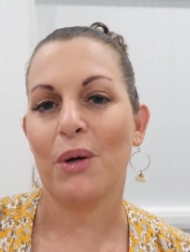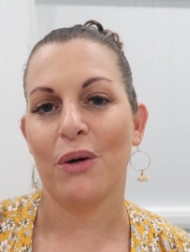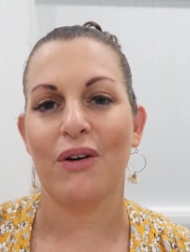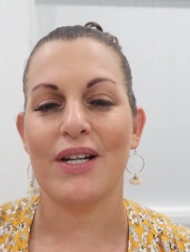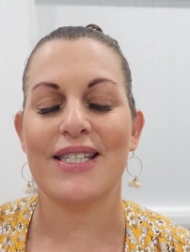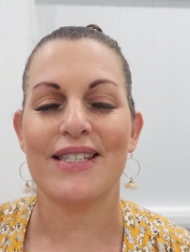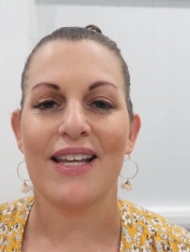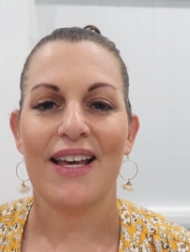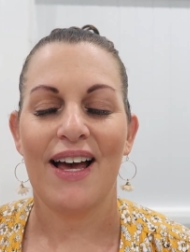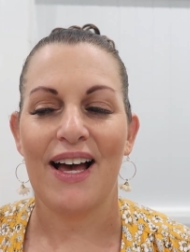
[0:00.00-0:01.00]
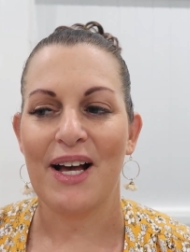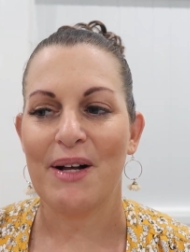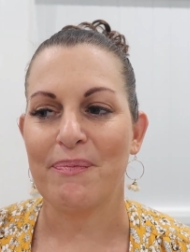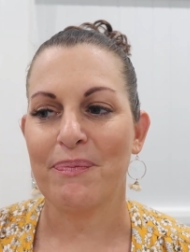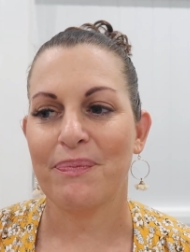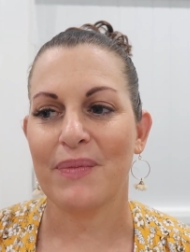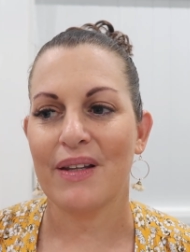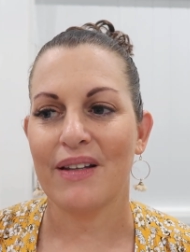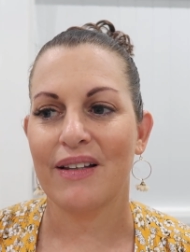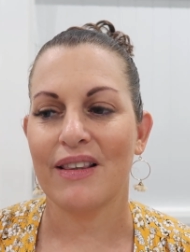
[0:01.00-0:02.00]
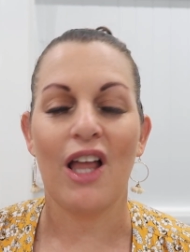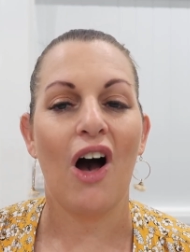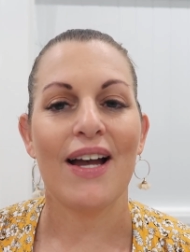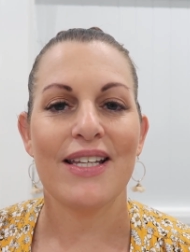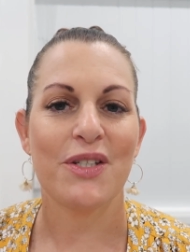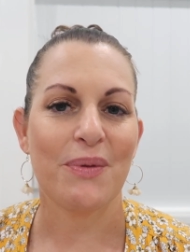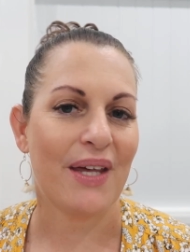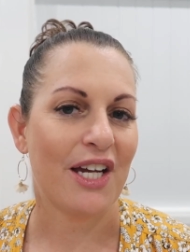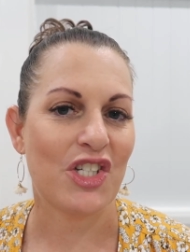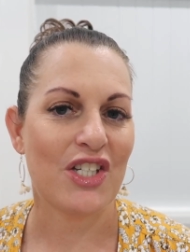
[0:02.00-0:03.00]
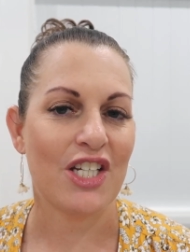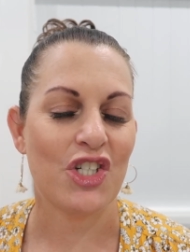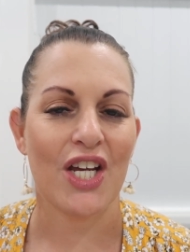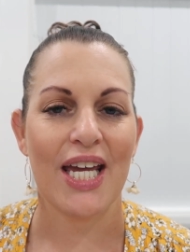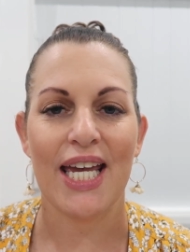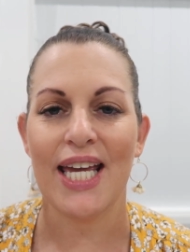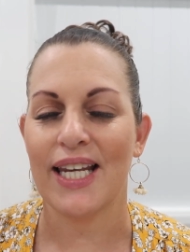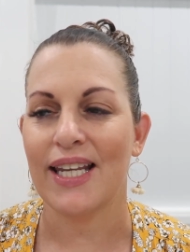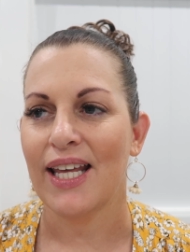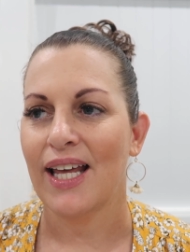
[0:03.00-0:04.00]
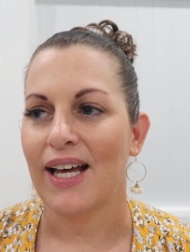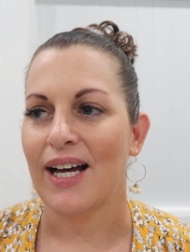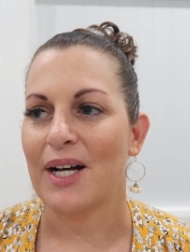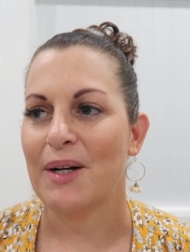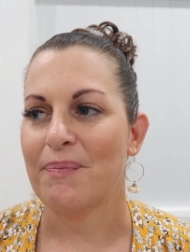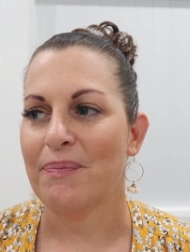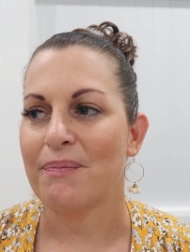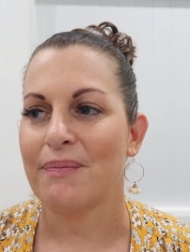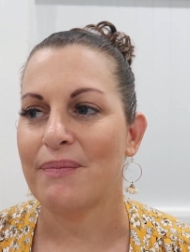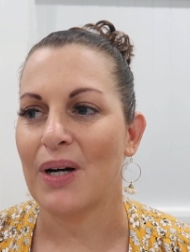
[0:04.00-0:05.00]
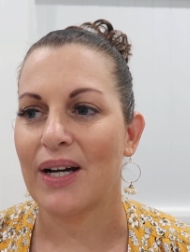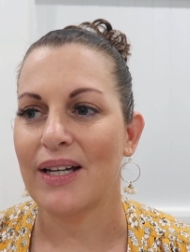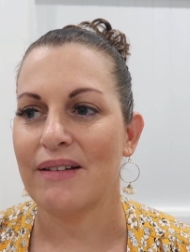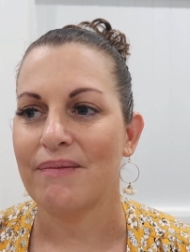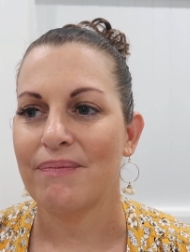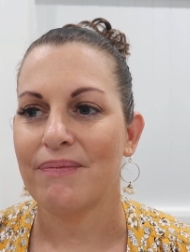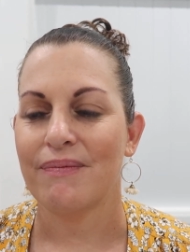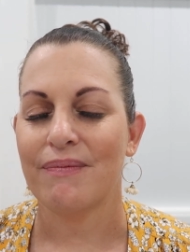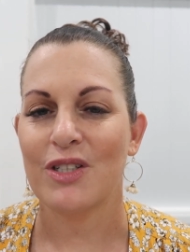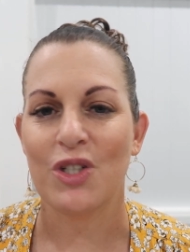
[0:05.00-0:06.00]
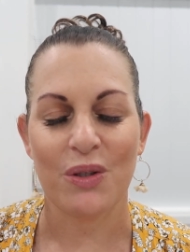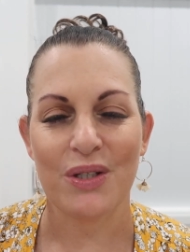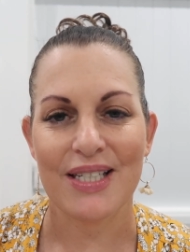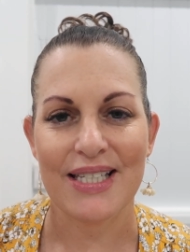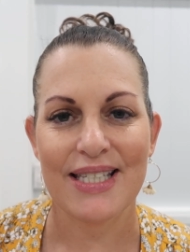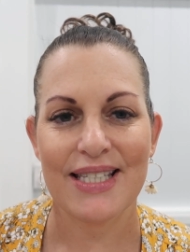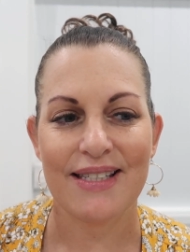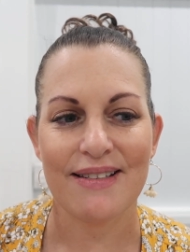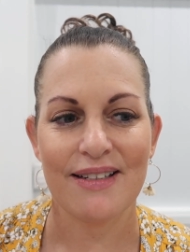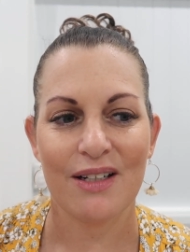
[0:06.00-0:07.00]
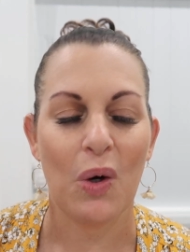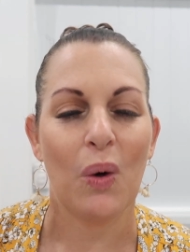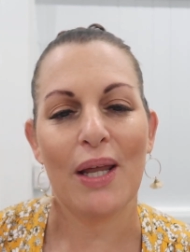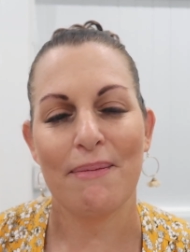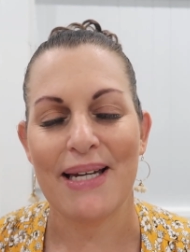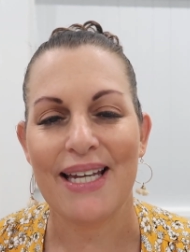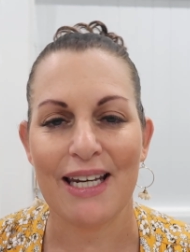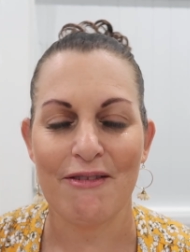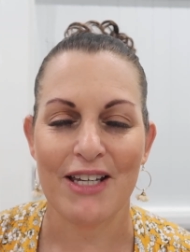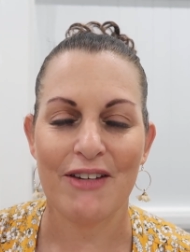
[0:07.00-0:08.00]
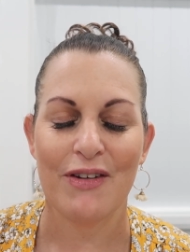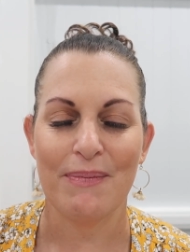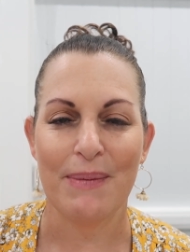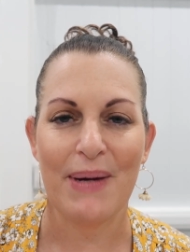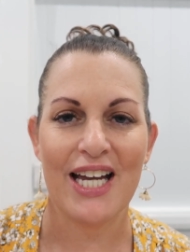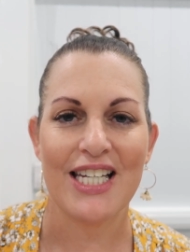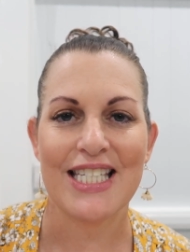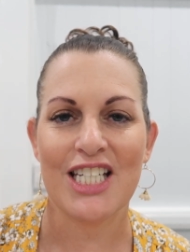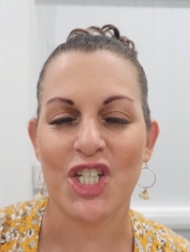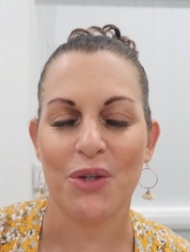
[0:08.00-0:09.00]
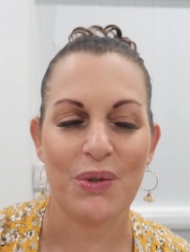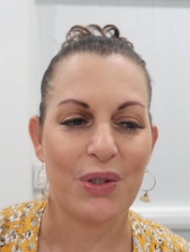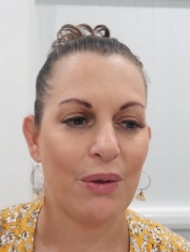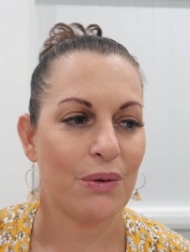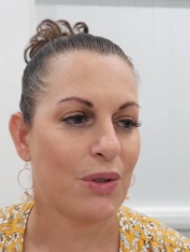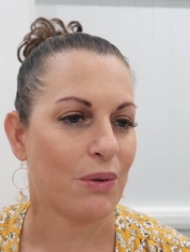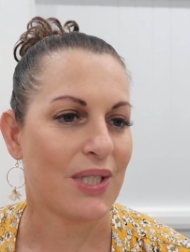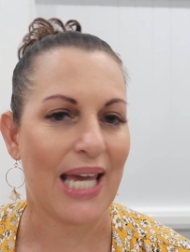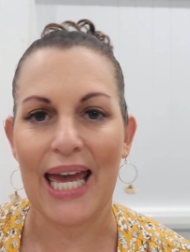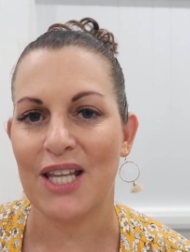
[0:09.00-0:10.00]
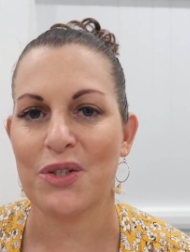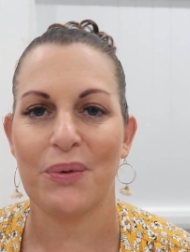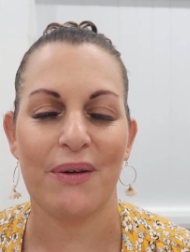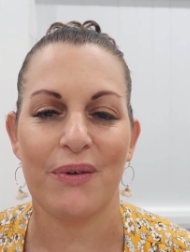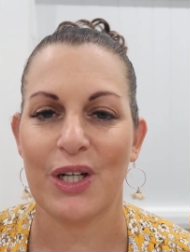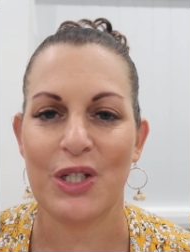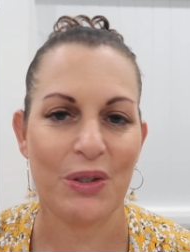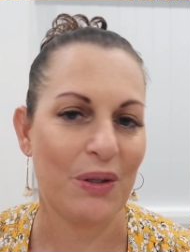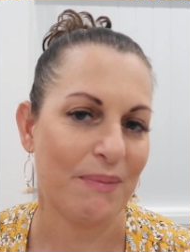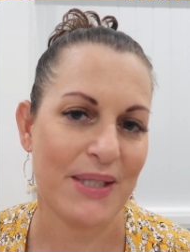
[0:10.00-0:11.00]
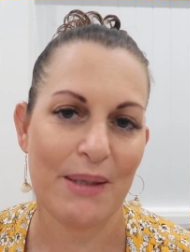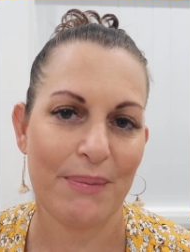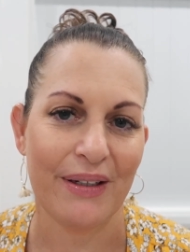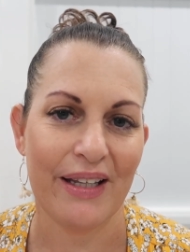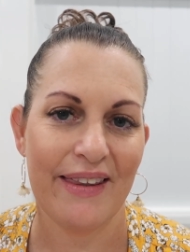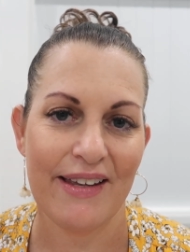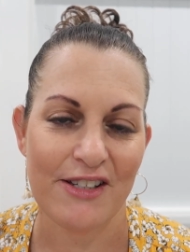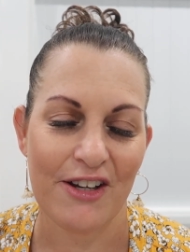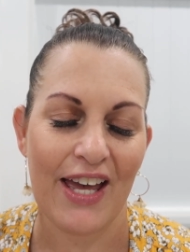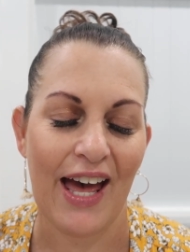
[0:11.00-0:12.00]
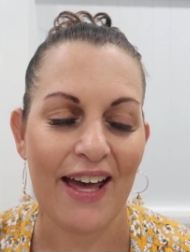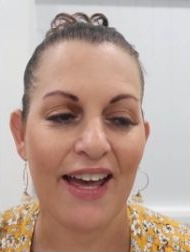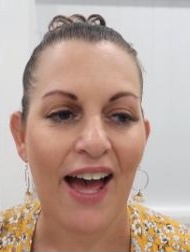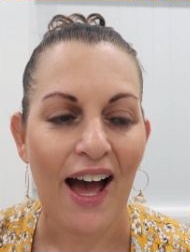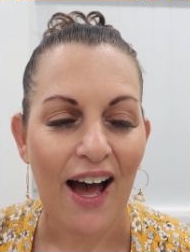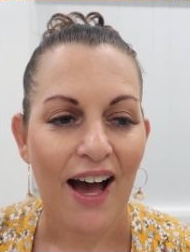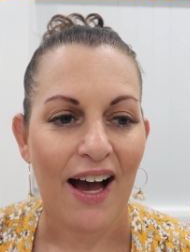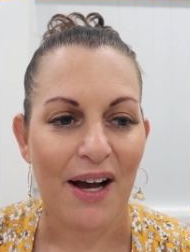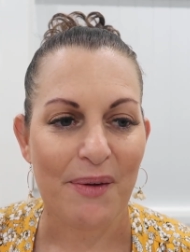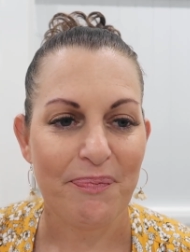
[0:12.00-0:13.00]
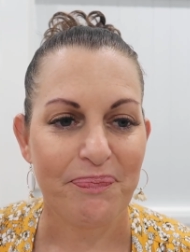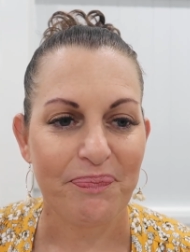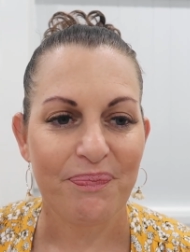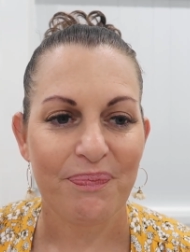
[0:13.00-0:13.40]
progress um, lines with HCG and um, my doctors calling me getting giving me my HCG results or scans or whatever I can do them separately that's okay um,